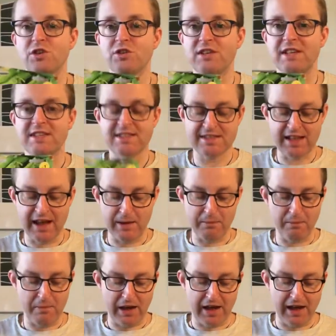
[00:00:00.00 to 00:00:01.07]
got a
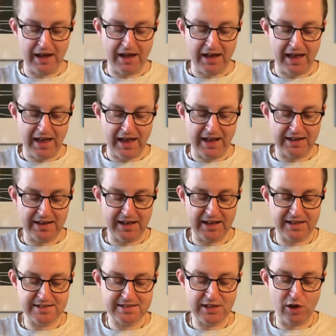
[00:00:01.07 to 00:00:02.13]
stamp and
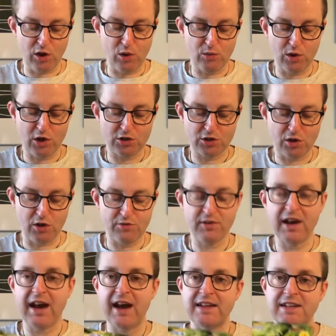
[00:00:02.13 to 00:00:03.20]
is the Award of
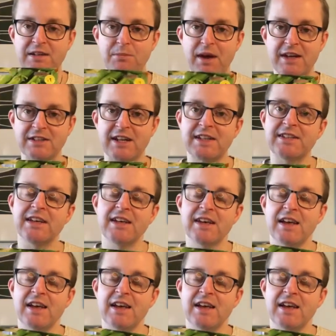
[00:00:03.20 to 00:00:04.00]
Garden Merit.